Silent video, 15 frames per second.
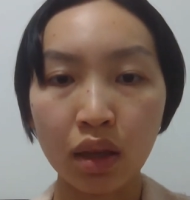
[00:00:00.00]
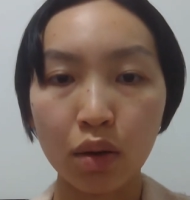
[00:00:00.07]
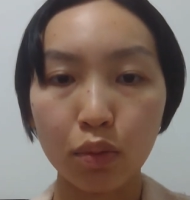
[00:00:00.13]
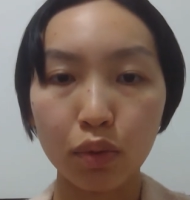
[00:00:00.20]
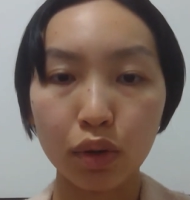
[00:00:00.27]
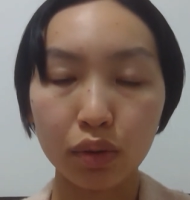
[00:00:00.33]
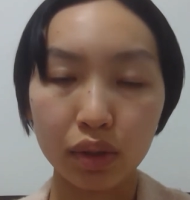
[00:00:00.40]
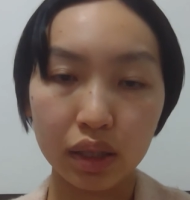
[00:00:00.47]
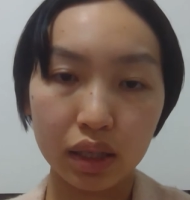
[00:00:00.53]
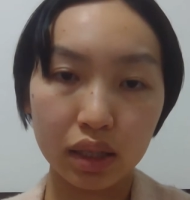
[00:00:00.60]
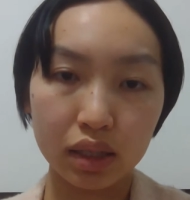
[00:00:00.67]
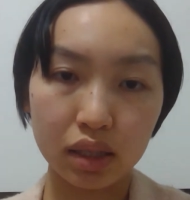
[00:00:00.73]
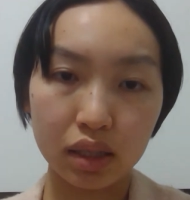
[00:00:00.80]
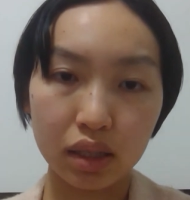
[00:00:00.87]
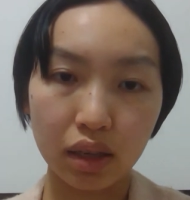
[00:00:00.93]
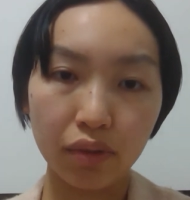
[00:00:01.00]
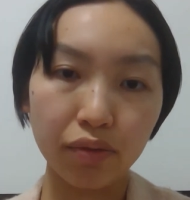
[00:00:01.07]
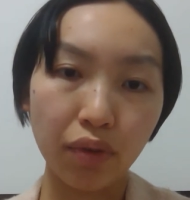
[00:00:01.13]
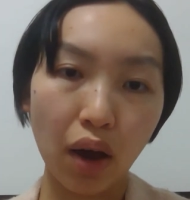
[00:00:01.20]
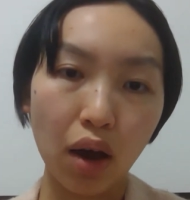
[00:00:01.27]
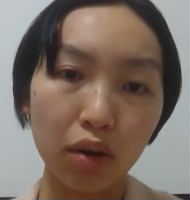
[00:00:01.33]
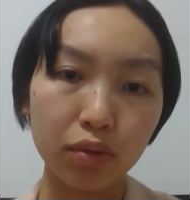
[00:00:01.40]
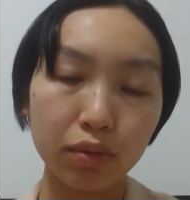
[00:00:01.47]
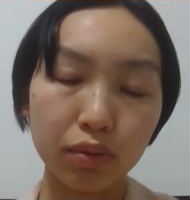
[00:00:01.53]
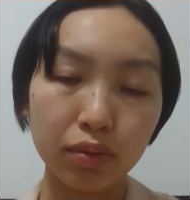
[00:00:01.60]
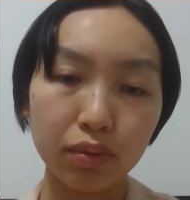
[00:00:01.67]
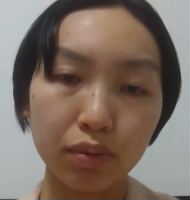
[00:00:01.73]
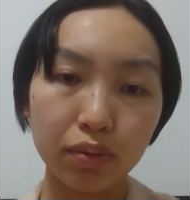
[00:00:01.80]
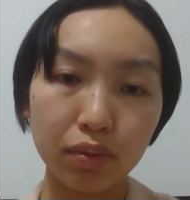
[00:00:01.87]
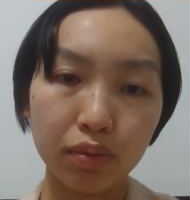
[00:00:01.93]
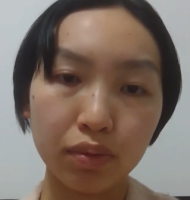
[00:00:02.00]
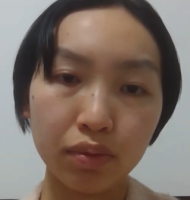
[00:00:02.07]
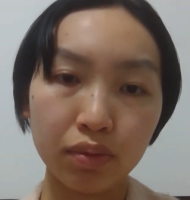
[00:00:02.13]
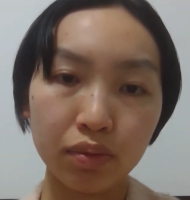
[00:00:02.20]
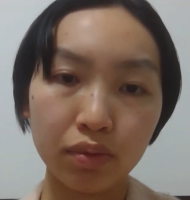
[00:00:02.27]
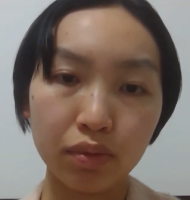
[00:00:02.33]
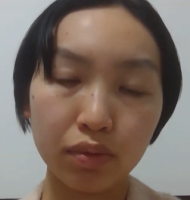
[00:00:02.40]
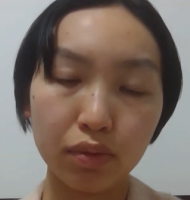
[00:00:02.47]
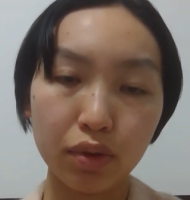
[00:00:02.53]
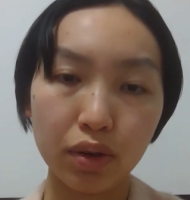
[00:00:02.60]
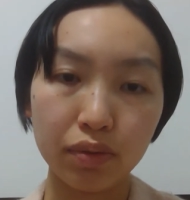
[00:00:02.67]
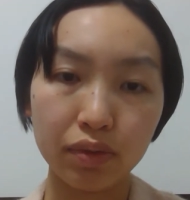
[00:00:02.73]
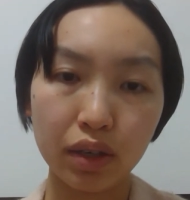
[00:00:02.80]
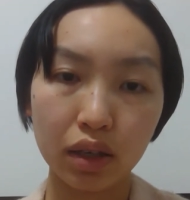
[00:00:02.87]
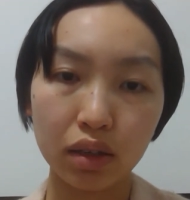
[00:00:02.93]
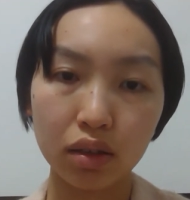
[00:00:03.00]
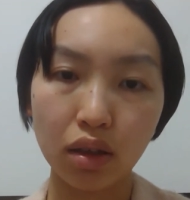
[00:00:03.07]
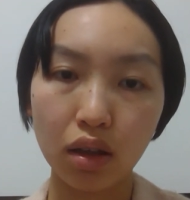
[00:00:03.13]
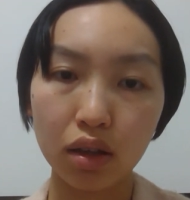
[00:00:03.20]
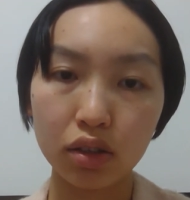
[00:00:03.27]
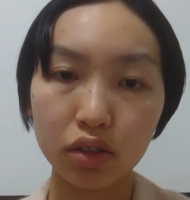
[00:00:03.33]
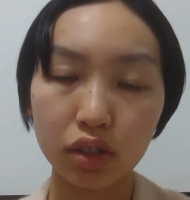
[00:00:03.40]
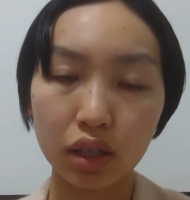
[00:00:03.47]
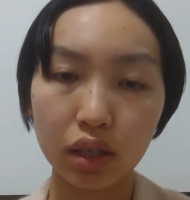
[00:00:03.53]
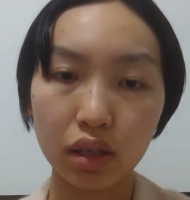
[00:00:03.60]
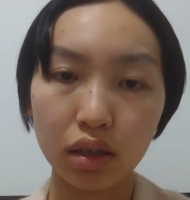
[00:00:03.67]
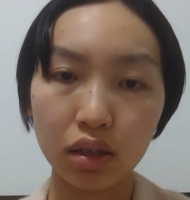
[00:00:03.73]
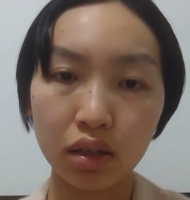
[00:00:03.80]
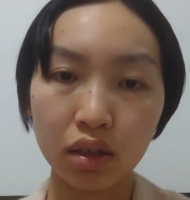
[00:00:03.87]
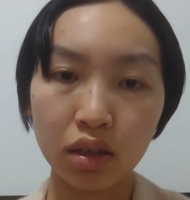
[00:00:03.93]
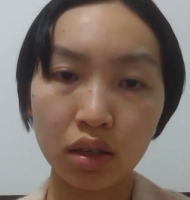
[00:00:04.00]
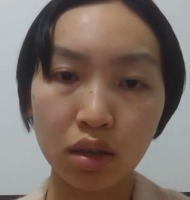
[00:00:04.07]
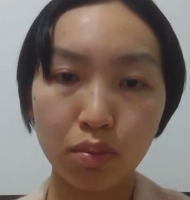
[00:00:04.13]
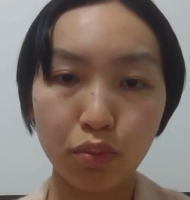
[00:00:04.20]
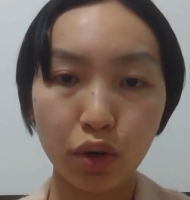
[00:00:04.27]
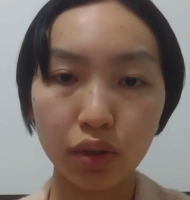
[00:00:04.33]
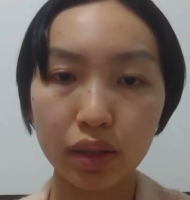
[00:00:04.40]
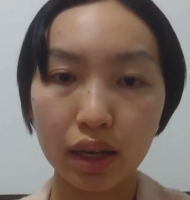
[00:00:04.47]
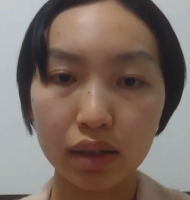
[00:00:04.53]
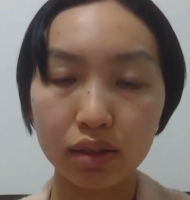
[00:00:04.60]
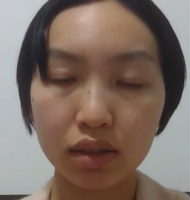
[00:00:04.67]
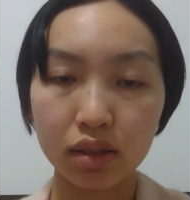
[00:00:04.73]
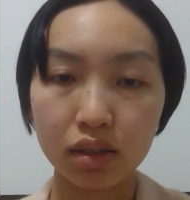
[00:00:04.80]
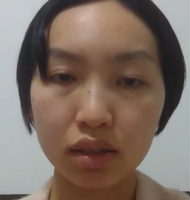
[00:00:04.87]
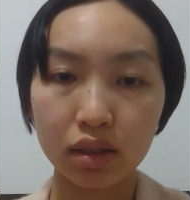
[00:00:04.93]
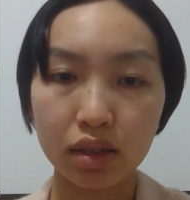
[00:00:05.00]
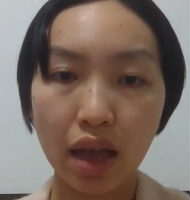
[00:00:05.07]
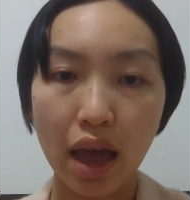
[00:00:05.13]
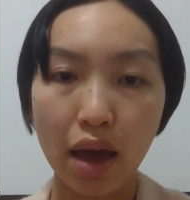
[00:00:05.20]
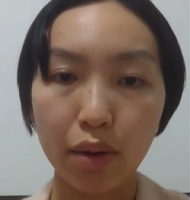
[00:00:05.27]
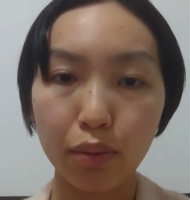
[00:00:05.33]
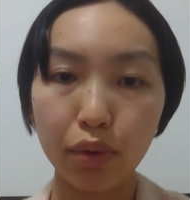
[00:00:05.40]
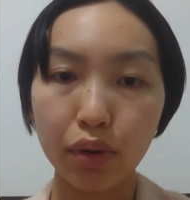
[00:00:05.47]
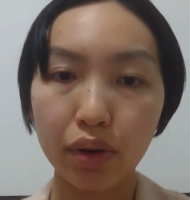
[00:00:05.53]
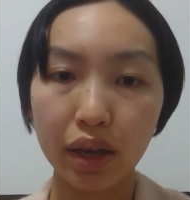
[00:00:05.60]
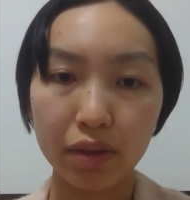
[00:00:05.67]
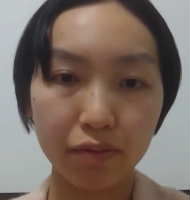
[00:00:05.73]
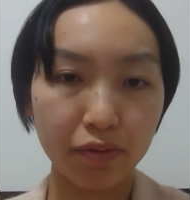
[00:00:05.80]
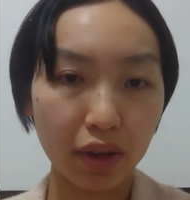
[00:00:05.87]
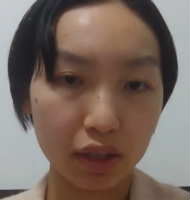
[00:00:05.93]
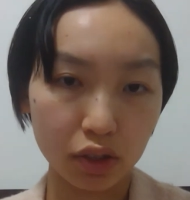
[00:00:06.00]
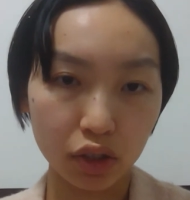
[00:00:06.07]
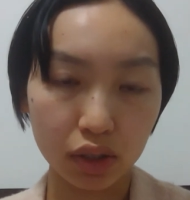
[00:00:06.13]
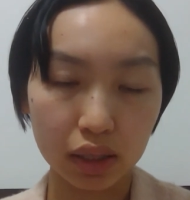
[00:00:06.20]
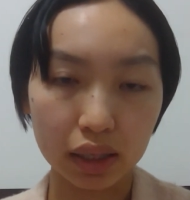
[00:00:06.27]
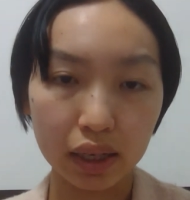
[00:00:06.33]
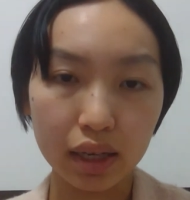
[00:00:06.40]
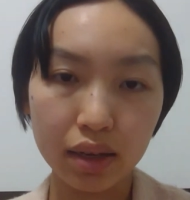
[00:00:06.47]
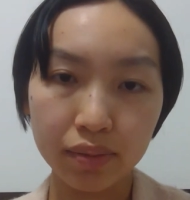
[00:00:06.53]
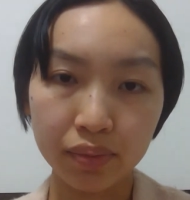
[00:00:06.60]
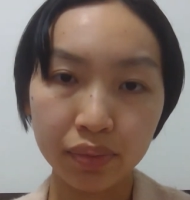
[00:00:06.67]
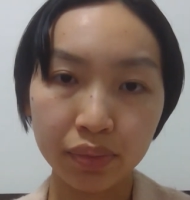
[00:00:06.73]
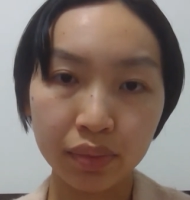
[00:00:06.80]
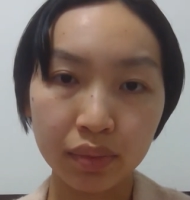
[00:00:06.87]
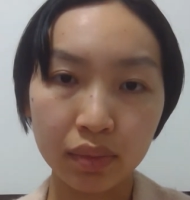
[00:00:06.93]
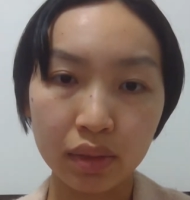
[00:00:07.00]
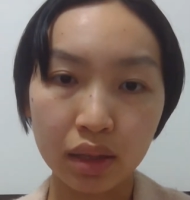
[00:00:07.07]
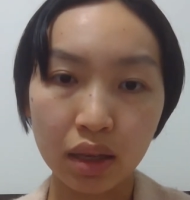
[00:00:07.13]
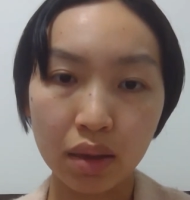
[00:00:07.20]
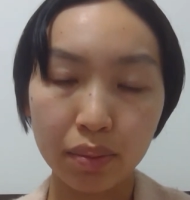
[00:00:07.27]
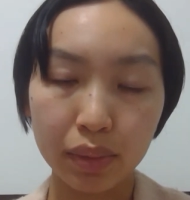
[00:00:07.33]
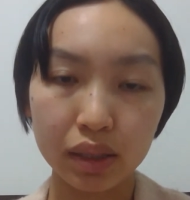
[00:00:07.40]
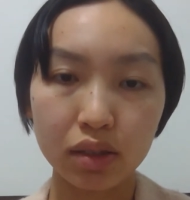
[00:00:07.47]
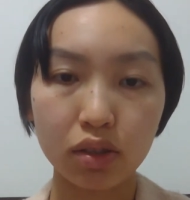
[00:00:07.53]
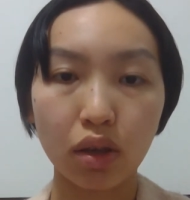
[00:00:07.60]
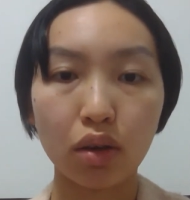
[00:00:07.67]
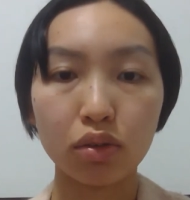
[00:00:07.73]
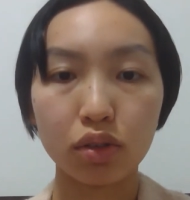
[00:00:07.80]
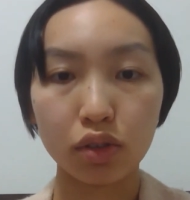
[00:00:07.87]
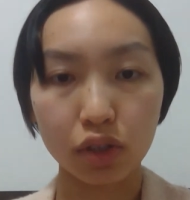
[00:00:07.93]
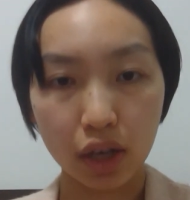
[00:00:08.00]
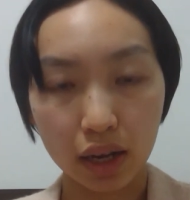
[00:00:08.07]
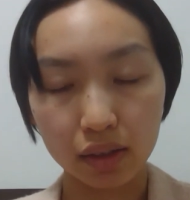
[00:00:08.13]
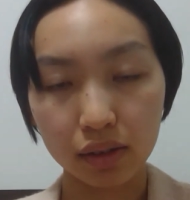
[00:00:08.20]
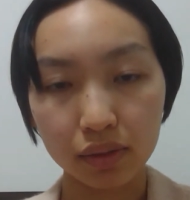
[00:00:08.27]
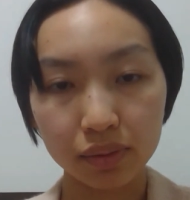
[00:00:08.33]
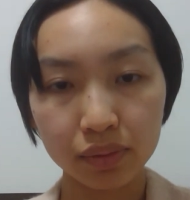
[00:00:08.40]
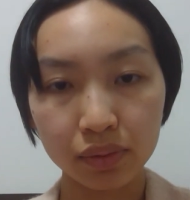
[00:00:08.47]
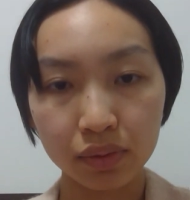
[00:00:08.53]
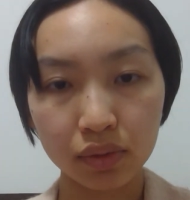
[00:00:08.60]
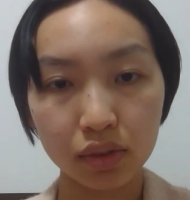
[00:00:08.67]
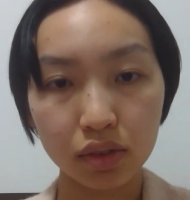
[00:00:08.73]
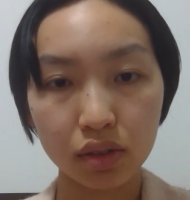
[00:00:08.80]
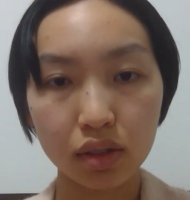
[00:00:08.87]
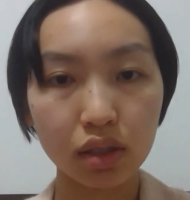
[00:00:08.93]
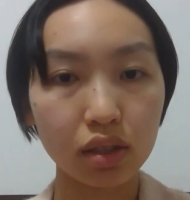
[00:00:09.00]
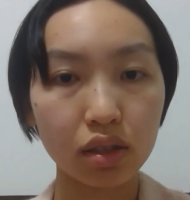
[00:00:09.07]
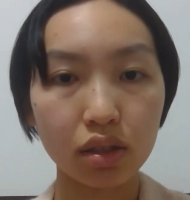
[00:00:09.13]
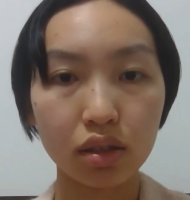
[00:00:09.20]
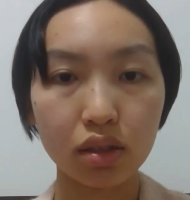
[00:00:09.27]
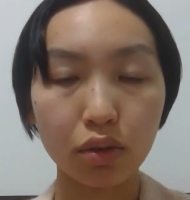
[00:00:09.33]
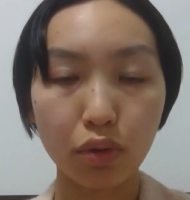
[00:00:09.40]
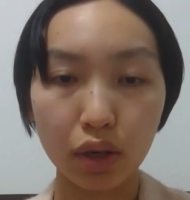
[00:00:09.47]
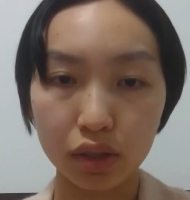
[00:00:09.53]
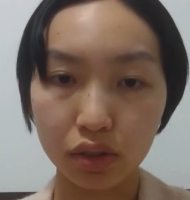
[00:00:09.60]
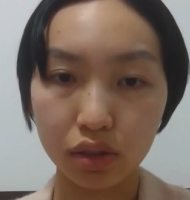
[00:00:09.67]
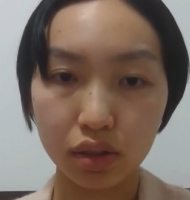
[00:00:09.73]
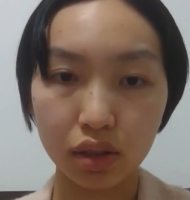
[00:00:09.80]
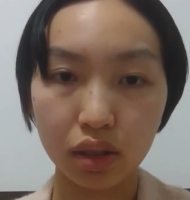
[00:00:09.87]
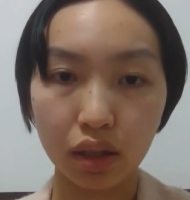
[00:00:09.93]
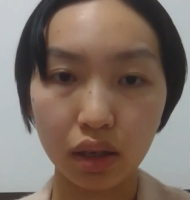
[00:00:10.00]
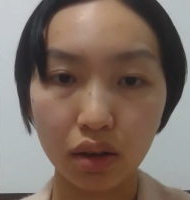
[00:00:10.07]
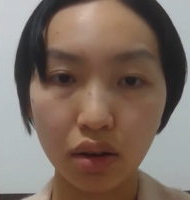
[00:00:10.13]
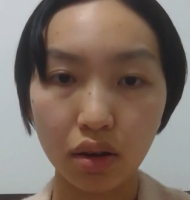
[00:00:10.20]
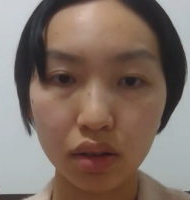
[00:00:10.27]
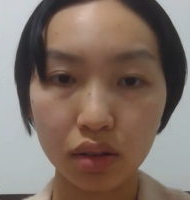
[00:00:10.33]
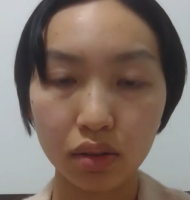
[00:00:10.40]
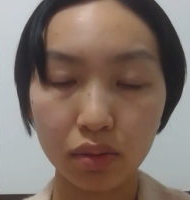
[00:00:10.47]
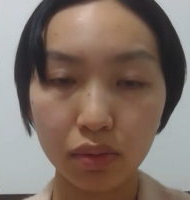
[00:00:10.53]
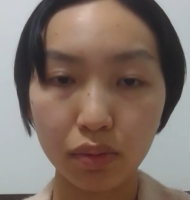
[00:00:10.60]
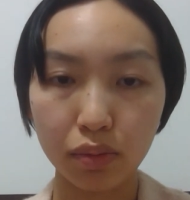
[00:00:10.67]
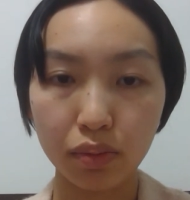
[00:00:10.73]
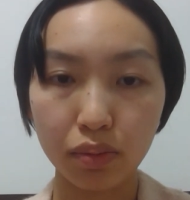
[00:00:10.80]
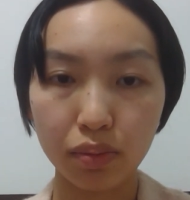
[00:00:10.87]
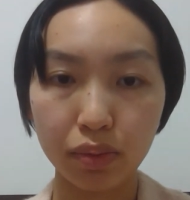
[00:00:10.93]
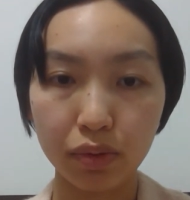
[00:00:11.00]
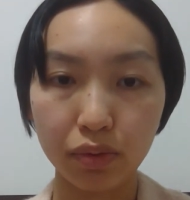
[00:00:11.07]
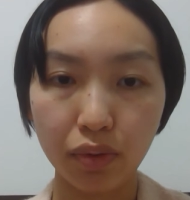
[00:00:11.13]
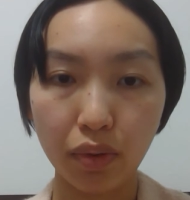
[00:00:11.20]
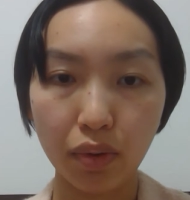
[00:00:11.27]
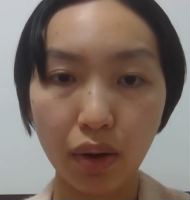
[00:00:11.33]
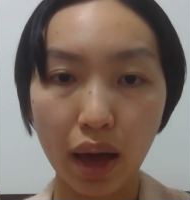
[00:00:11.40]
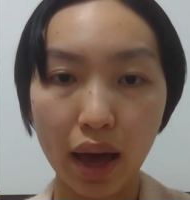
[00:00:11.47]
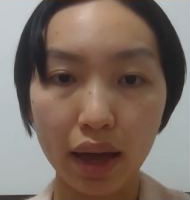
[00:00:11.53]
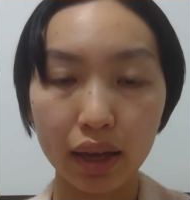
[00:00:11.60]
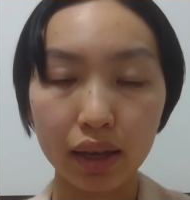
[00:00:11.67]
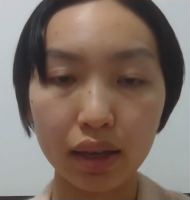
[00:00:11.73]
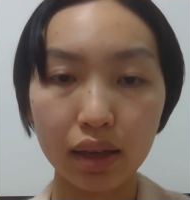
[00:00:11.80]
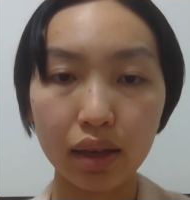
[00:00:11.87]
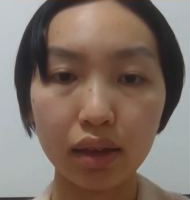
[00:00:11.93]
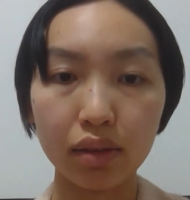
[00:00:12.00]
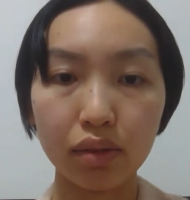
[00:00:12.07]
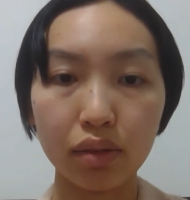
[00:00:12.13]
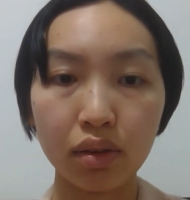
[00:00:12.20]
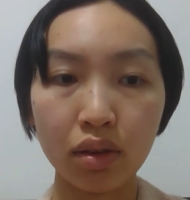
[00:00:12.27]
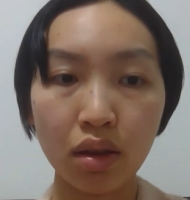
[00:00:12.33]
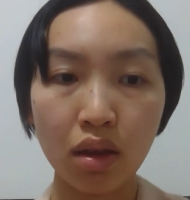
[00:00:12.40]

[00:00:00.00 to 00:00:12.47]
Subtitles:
will this involve with technology products that will eventually be sold to China? So this is the question that I got before I can